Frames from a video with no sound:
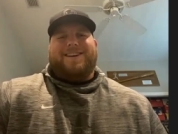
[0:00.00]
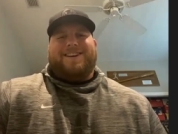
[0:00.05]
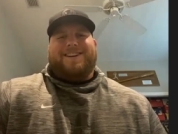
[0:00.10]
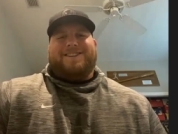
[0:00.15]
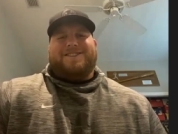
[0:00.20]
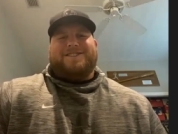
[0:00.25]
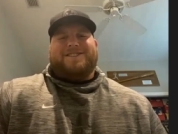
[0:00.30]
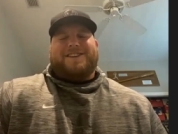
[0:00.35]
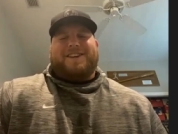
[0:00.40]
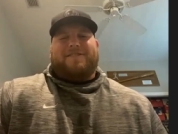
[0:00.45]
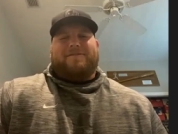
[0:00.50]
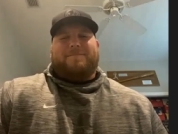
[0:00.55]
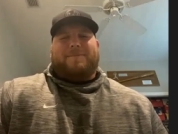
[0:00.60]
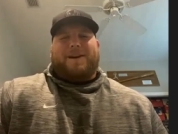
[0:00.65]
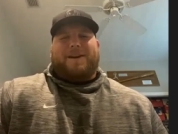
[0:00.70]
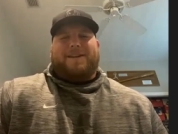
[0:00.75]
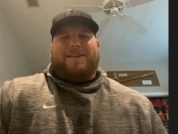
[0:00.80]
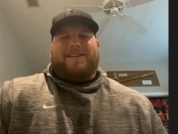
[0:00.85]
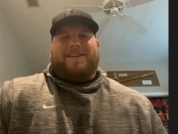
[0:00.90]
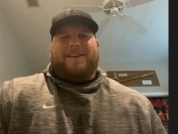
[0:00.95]
just giving
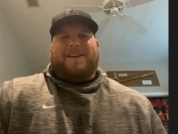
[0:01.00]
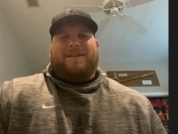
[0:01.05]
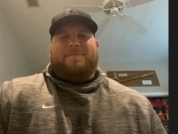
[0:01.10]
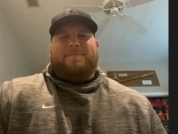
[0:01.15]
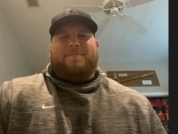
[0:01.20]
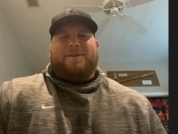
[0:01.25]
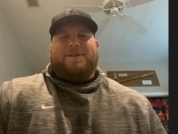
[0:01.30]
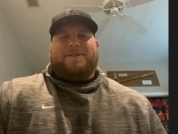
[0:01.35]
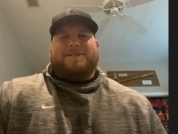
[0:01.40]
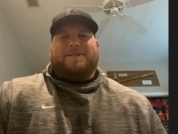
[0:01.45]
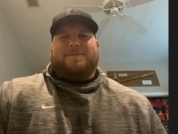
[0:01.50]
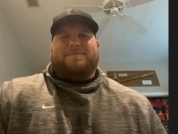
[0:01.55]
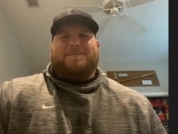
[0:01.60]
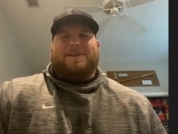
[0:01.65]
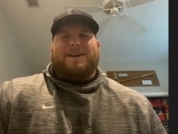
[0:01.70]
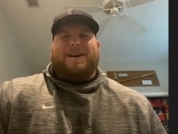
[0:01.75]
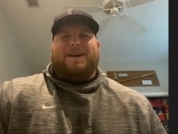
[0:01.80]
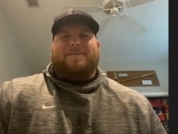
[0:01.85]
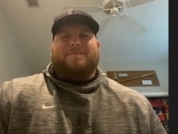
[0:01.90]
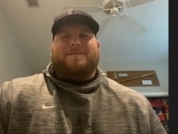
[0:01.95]
my input
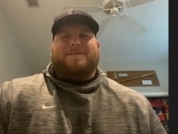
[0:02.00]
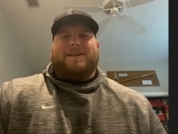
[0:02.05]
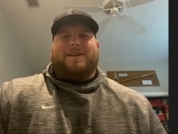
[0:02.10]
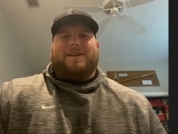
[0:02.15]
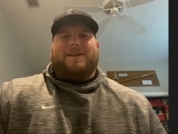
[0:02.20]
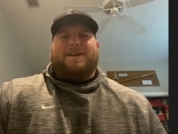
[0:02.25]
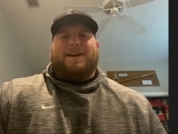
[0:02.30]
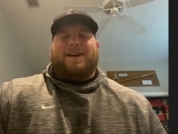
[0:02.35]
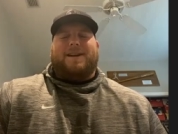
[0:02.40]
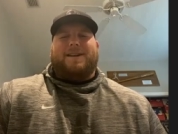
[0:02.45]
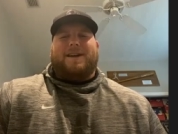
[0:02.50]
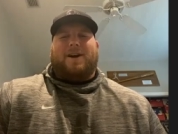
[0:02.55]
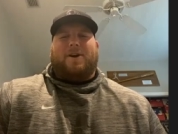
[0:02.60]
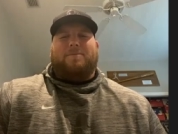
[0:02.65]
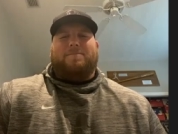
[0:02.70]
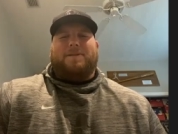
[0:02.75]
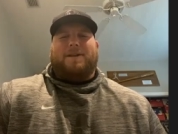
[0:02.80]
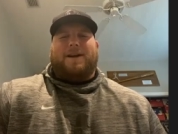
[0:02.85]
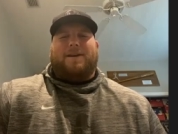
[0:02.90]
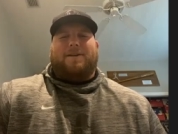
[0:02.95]
sometimes, kind of
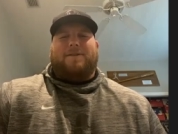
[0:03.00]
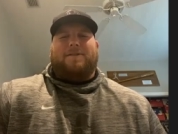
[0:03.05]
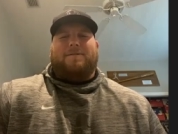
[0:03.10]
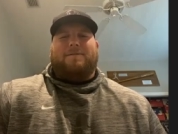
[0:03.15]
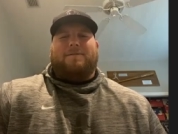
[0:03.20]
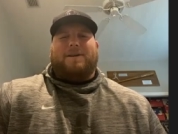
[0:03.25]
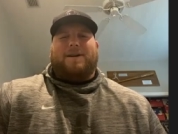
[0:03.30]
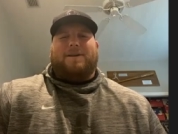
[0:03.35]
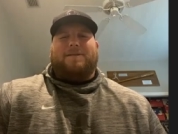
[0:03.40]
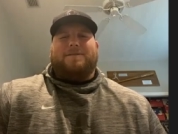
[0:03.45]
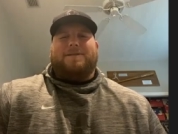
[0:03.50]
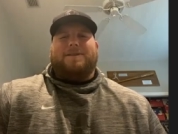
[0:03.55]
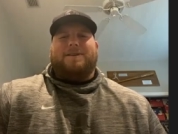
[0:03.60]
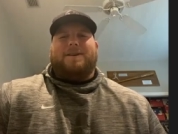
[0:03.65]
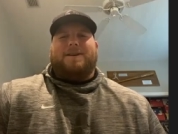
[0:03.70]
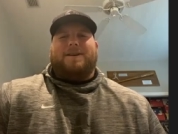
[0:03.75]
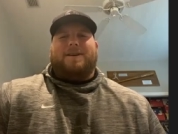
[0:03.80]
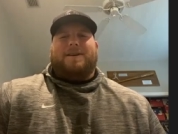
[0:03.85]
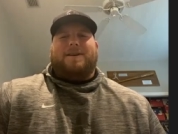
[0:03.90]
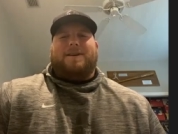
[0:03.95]
helping out around.
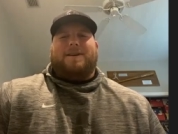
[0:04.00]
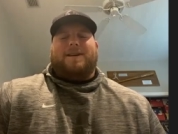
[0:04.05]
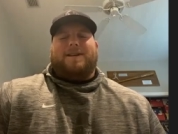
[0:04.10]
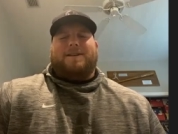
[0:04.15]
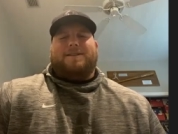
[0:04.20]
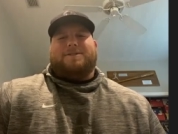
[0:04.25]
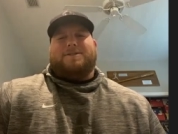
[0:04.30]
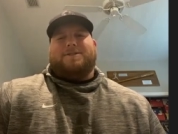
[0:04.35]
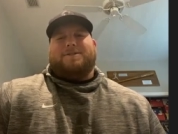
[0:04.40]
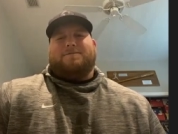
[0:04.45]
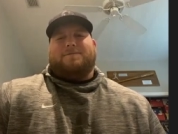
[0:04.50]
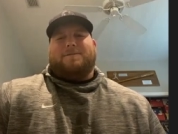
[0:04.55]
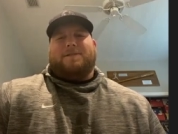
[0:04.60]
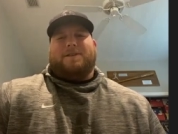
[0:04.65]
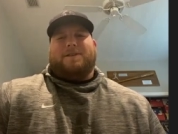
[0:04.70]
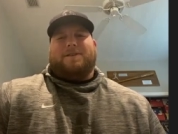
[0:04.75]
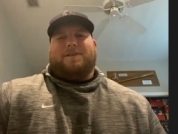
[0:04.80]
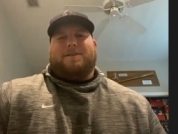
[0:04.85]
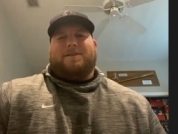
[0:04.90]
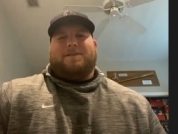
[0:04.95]
And it's just
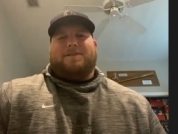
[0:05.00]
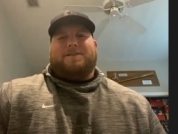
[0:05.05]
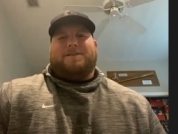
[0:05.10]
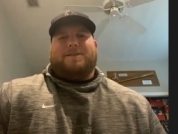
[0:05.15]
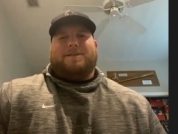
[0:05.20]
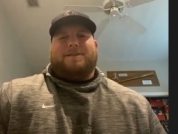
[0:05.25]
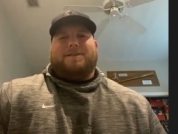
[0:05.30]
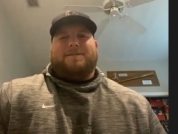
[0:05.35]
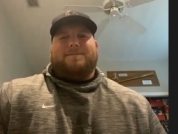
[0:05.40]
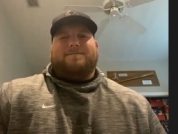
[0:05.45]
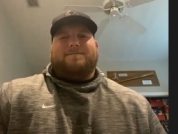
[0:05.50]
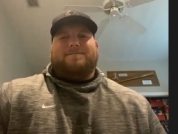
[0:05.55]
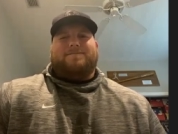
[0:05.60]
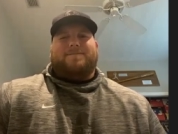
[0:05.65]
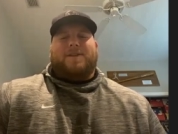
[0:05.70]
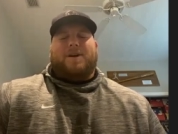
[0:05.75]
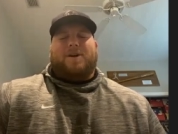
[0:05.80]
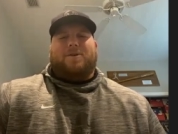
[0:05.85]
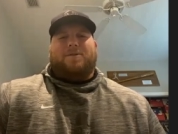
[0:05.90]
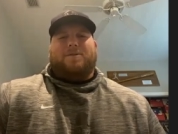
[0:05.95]
really good to
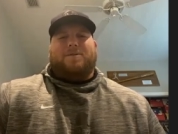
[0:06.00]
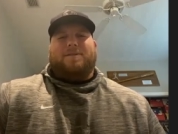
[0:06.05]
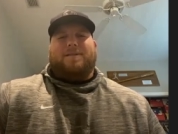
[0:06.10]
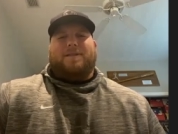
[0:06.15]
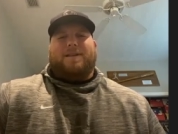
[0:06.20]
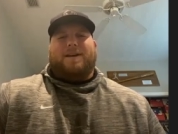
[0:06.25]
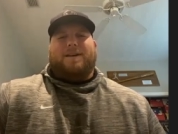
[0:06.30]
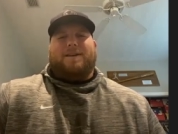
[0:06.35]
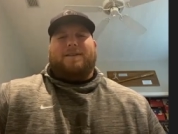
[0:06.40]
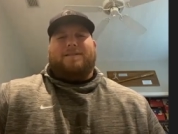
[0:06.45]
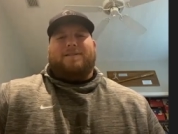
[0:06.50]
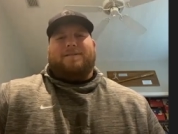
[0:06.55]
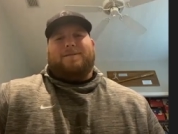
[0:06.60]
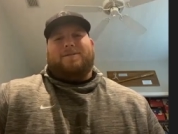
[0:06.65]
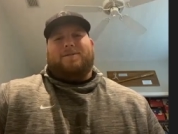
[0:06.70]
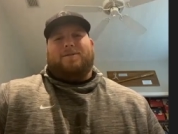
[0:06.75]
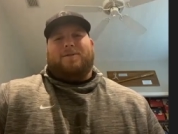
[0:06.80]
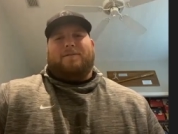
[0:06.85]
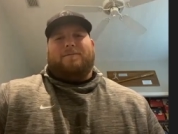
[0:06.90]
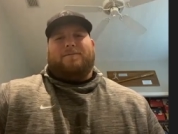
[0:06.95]
know that
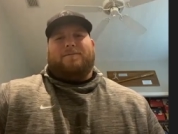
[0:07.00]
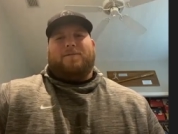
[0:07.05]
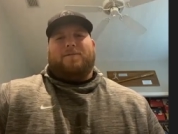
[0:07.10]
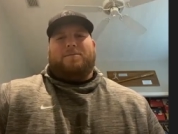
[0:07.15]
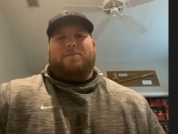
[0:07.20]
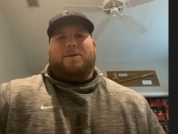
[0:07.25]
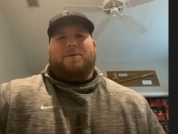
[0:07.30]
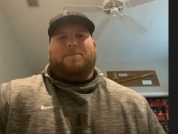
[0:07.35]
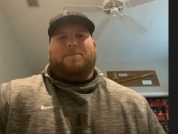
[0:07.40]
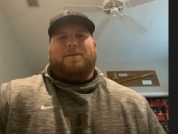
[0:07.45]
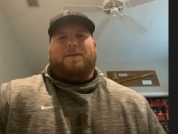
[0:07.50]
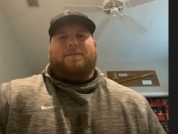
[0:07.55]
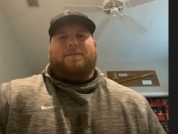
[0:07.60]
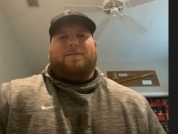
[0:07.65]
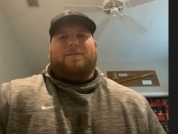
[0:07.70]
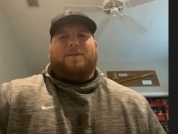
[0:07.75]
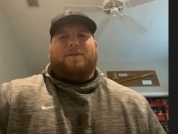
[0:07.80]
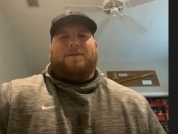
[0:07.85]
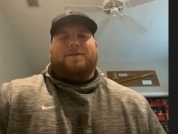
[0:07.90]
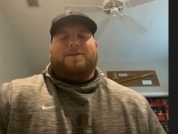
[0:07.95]
you have 2 people up
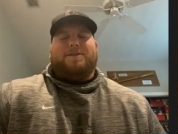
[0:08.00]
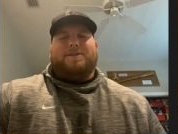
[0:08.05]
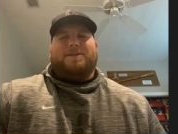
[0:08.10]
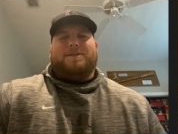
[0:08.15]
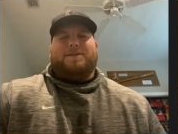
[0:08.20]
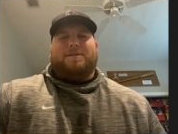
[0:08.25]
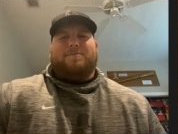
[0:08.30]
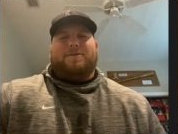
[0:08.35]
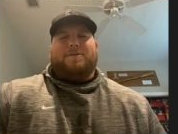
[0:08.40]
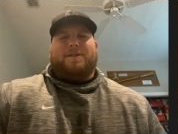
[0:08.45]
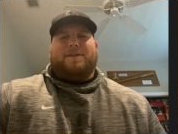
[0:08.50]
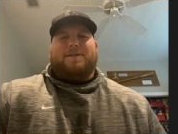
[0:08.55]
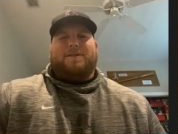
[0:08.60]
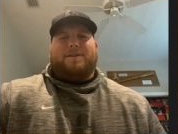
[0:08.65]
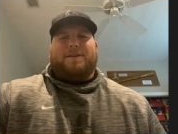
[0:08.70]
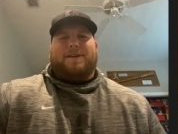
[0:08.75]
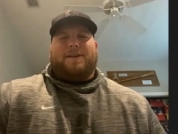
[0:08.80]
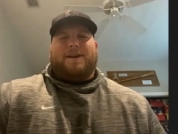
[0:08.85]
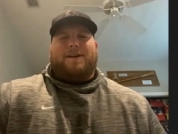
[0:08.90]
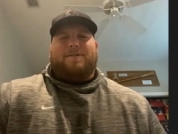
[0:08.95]
front and just someone that you
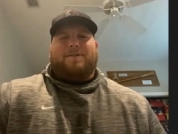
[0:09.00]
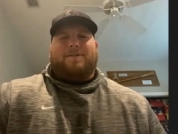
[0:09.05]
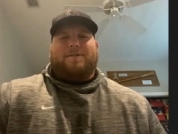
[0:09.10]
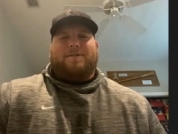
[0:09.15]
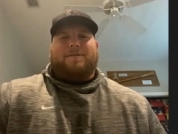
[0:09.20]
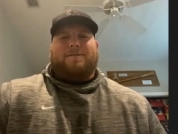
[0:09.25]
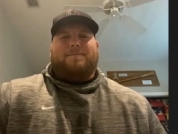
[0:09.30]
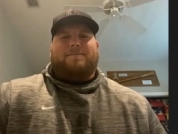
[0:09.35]
can count on.